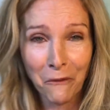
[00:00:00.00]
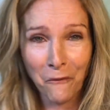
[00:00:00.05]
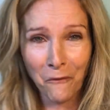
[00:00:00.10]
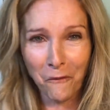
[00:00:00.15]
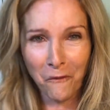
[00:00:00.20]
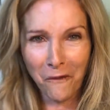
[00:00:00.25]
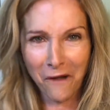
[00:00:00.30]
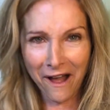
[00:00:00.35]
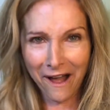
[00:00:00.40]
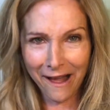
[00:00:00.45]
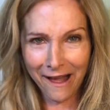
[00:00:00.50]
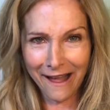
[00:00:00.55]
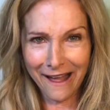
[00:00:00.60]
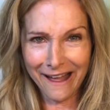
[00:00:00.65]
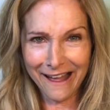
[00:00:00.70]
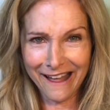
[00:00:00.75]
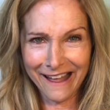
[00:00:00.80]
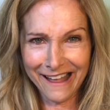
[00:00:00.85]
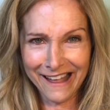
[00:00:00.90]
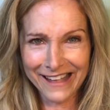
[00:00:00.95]

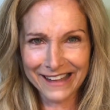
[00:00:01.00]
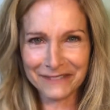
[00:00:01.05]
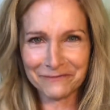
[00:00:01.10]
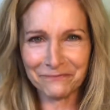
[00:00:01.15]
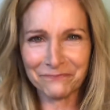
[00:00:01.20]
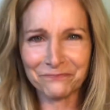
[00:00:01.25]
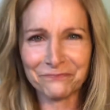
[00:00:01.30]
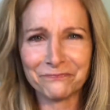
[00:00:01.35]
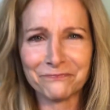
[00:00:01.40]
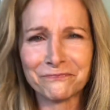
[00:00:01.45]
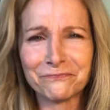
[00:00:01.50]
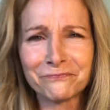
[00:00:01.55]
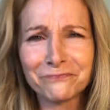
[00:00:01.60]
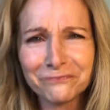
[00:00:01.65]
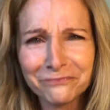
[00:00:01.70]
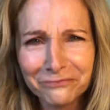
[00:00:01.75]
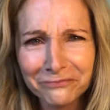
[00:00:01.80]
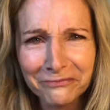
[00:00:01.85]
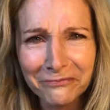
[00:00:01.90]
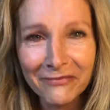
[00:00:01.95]
What?
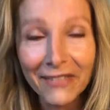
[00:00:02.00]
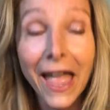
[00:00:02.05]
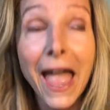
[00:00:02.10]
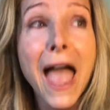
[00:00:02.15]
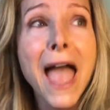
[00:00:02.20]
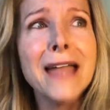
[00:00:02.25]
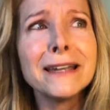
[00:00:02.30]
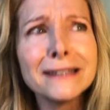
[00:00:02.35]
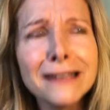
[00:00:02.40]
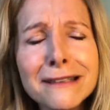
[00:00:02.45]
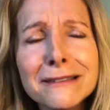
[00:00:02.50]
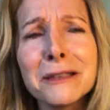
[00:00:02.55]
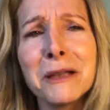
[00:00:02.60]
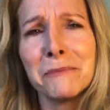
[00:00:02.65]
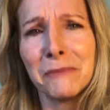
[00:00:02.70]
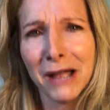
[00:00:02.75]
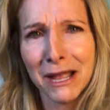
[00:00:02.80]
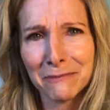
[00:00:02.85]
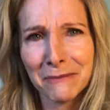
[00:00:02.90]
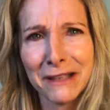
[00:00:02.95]
And yes, I'm
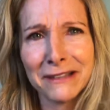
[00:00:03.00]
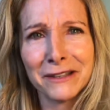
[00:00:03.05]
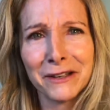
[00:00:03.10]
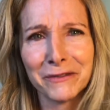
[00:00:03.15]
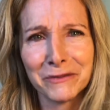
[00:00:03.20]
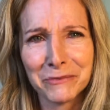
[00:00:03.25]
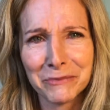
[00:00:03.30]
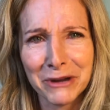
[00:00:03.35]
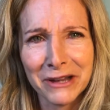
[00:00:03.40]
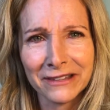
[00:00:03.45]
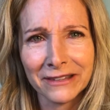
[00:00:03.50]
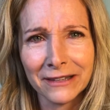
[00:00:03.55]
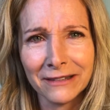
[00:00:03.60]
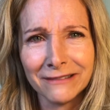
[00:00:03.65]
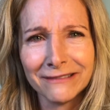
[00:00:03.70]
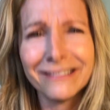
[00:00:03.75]
buying myself a present.